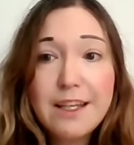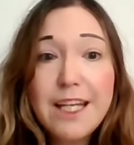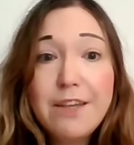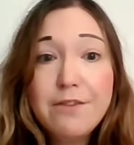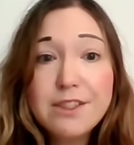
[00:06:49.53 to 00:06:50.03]

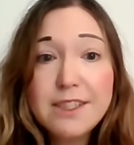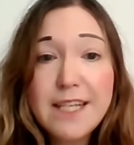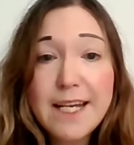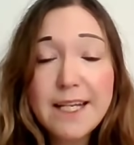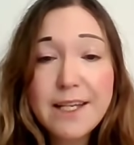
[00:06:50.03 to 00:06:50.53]
Even
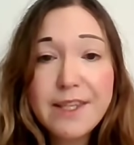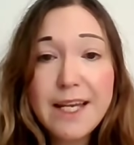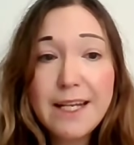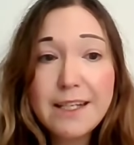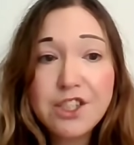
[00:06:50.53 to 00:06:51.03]
today, the
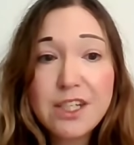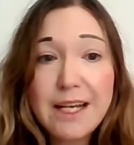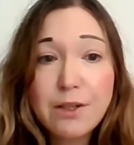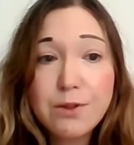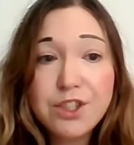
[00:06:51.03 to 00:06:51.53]
English
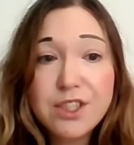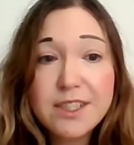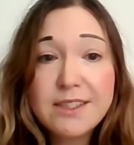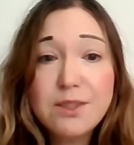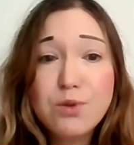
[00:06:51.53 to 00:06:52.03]
language is
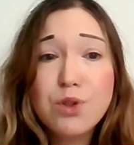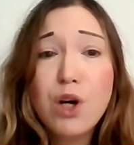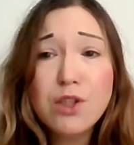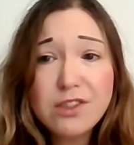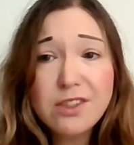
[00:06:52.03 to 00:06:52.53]
still
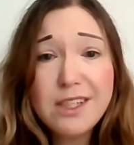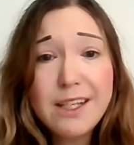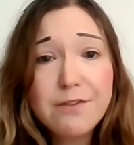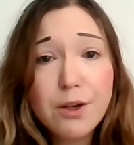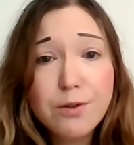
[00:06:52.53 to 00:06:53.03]
constantly
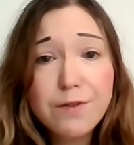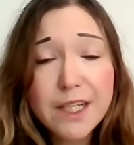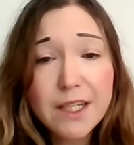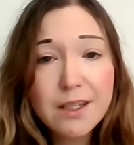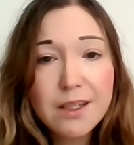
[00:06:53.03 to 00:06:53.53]
evolving.
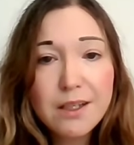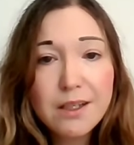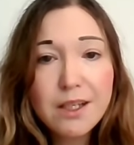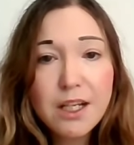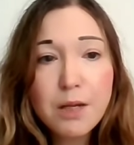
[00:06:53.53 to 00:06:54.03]

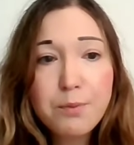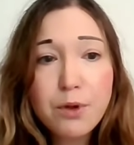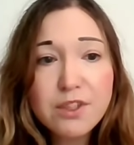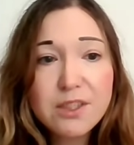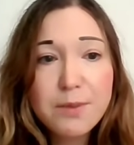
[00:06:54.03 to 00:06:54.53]

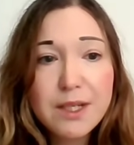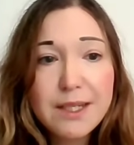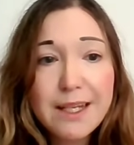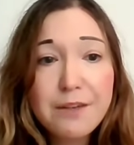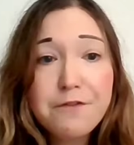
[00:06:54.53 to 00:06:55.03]

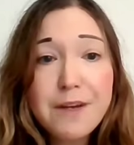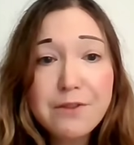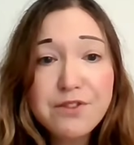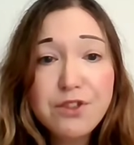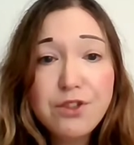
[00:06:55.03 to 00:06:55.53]
Approximately
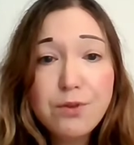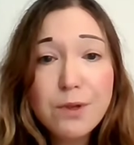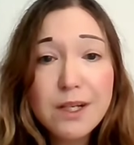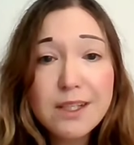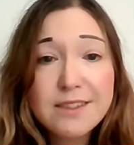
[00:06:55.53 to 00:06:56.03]
1,000 new
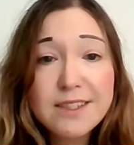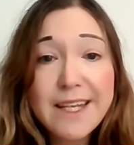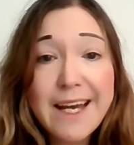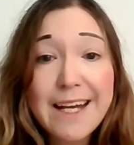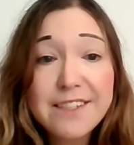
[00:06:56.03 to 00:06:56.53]
words
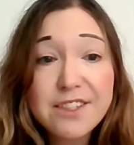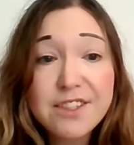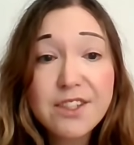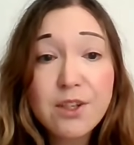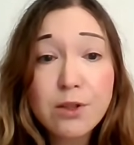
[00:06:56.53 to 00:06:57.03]
get added
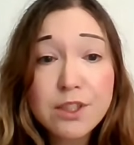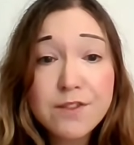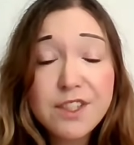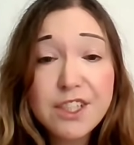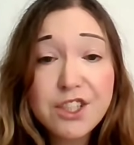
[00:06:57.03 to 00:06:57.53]
to the
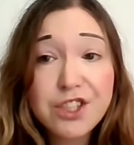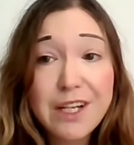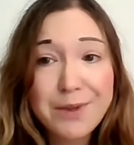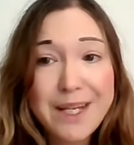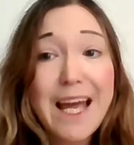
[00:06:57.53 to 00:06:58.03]
Oxford
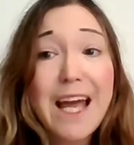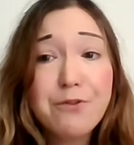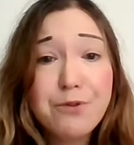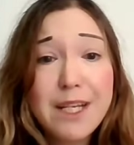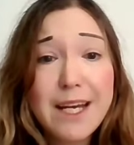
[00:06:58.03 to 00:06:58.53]
Dictionary
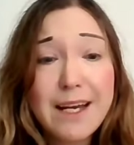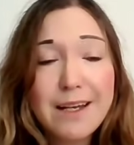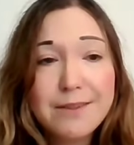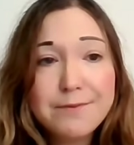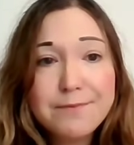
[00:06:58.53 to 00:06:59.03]
every year.
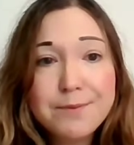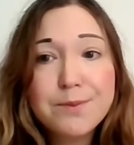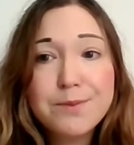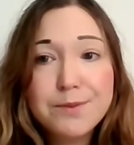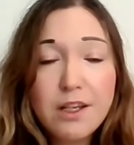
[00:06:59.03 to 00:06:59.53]

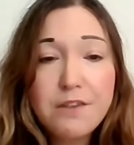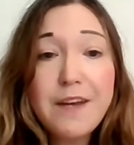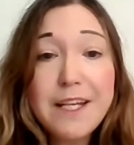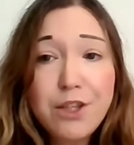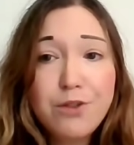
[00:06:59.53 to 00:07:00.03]

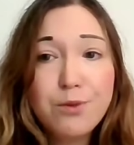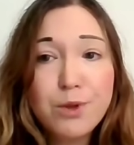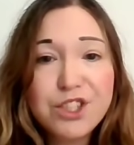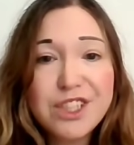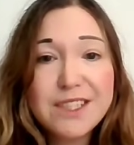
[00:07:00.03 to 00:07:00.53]
Thank you for
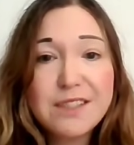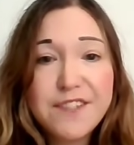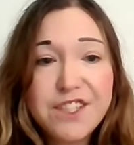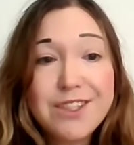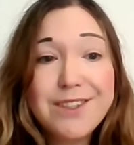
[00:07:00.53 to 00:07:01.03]
watching this
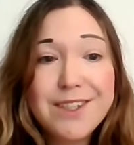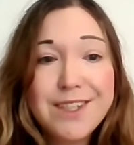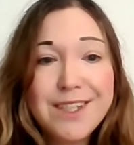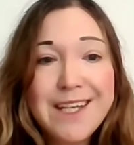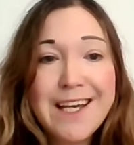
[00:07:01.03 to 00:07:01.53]
video.
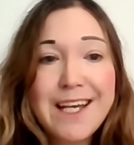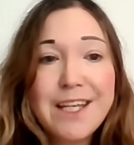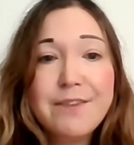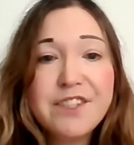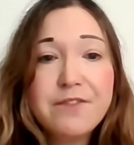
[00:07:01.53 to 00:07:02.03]

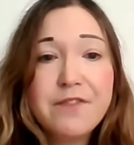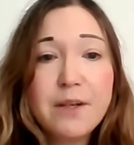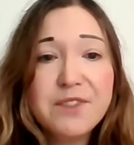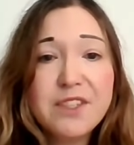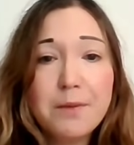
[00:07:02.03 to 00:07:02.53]
Give it a thumbs